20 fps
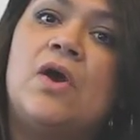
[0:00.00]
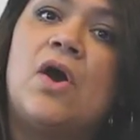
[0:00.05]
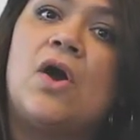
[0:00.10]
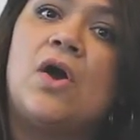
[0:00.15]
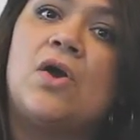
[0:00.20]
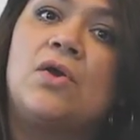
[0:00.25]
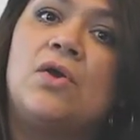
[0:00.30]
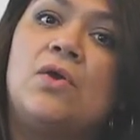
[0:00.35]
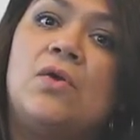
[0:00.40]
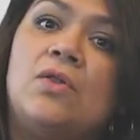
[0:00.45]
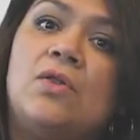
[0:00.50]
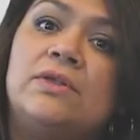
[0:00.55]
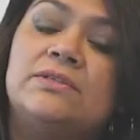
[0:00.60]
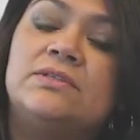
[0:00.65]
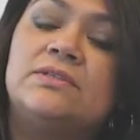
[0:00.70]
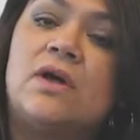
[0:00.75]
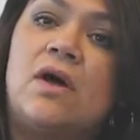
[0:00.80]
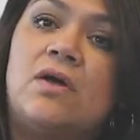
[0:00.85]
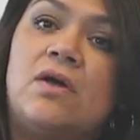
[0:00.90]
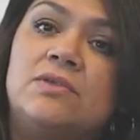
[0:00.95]
Our goal
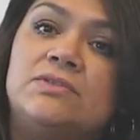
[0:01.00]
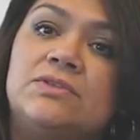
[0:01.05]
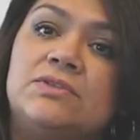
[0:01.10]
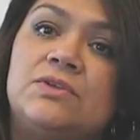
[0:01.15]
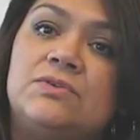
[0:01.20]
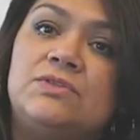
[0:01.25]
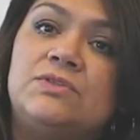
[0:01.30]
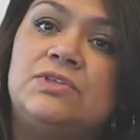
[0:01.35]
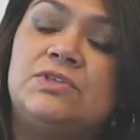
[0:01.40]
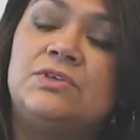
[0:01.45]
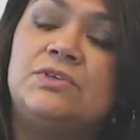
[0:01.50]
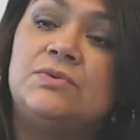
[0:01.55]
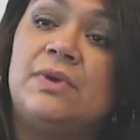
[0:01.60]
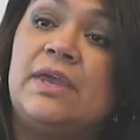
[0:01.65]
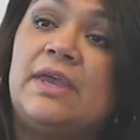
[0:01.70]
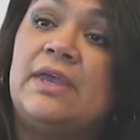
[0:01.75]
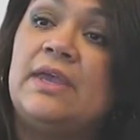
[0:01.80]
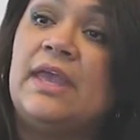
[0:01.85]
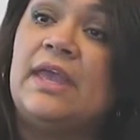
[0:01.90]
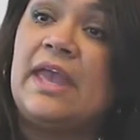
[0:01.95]
is also to
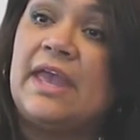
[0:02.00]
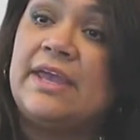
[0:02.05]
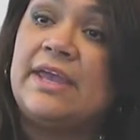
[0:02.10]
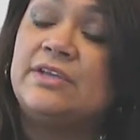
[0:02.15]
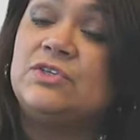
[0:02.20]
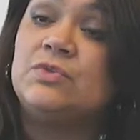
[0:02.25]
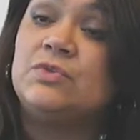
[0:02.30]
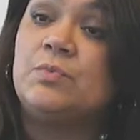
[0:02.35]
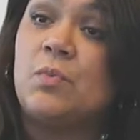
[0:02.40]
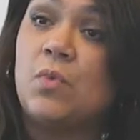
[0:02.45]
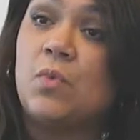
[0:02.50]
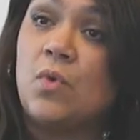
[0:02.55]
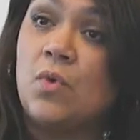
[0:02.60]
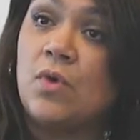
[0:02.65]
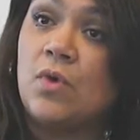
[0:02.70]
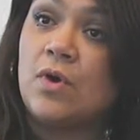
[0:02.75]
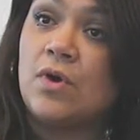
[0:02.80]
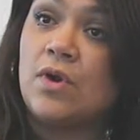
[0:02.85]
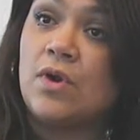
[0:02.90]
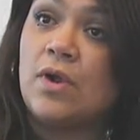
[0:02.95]
engage
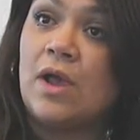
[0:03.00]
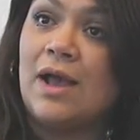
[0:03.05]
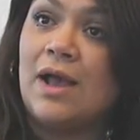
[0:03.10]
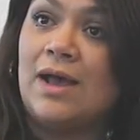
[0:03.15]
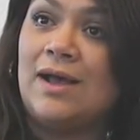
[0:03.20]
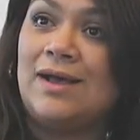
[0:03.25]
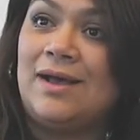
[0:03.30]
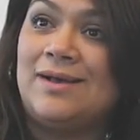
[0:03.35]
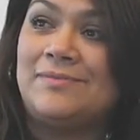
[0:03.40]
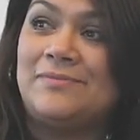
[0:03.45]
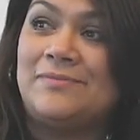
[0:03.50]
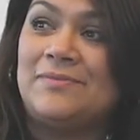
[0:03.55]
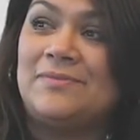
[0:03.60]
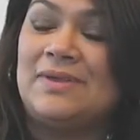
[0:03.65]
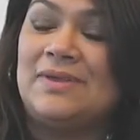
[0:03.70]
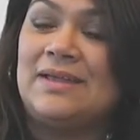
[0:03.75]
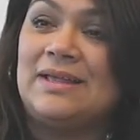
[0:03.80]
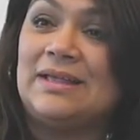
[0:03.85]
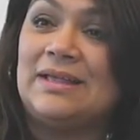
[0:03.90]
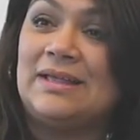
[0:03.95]
more
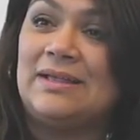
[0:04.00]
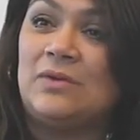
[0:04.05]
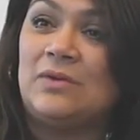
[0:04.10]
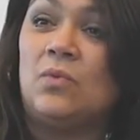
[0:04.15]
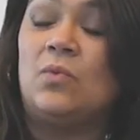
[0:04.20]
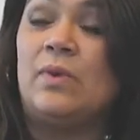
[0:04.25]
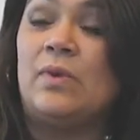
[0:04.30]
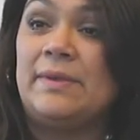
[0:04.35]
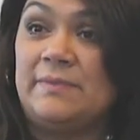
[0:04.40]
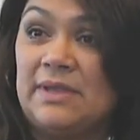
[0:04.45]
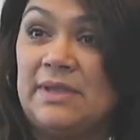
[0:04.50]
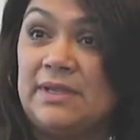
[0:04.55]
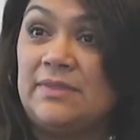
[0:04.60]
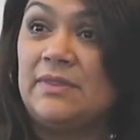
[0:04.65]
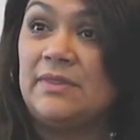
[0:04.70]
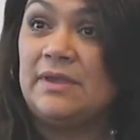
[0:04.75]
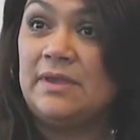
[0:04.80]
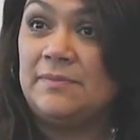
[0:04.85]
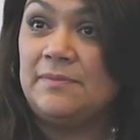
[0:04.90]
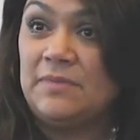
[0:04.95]
women
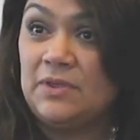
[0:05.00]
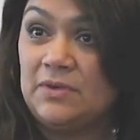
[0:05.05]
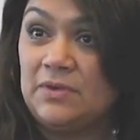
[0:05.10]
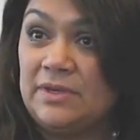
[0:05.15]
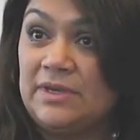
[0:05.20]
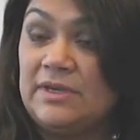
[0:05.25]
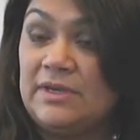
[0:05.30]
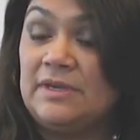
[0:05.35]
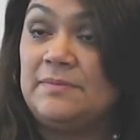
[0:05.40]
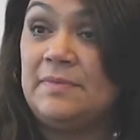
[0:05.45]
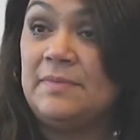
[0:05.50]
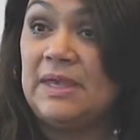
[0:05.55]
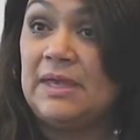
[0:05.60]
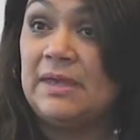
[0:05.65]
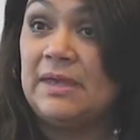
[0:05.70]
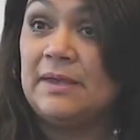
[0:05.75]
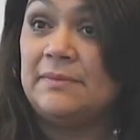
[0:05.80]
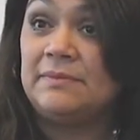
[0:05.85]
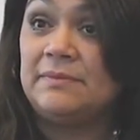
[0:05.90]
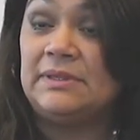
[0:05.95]
in the community to
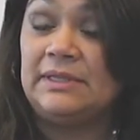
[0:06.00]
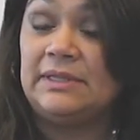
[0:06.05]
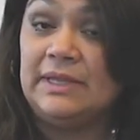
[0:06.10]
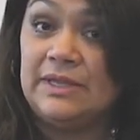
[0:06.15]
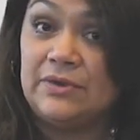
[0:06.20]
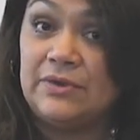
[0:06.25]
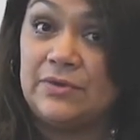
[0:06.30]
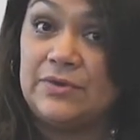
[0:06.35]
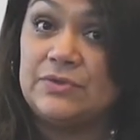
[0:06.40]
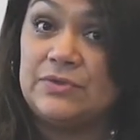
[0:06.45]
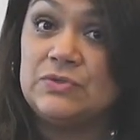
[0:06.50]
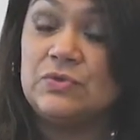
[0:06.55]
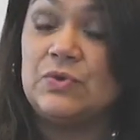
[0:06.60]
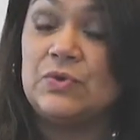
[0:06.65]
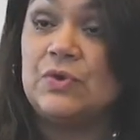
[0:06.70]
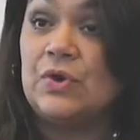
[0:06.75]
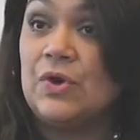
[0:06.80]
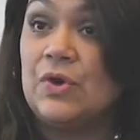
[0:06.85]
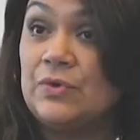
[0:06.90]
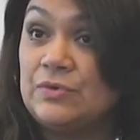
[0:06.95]
become leaders or
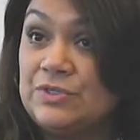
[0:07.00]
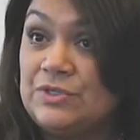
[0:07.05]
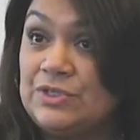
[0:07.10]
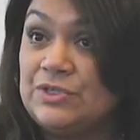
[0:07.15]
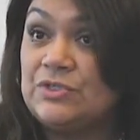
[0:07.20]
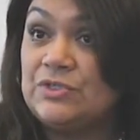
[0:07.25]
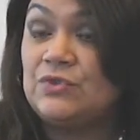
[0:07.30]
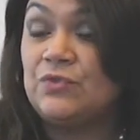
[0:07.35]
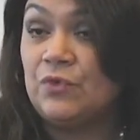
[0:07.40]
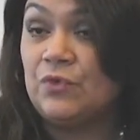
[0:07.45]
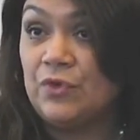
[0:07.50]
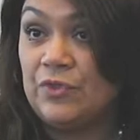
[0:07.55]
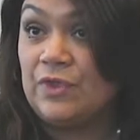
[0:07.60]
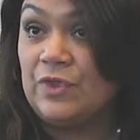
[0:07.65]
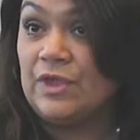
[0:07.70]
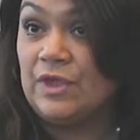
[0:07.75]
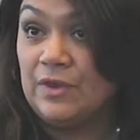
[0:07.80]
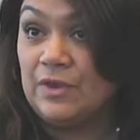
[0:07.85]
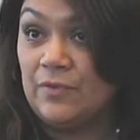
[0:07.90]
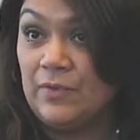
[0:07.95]
coaches for the
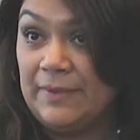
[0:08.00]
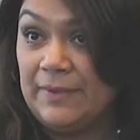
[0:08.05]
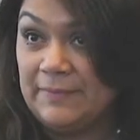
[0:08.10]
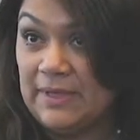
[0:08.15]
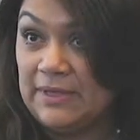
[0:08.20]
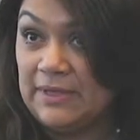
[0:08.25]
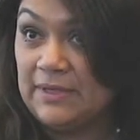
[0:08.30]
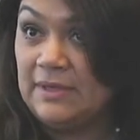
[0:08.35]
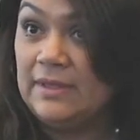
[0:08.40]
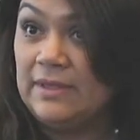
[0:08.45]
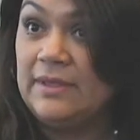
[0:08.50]
young women.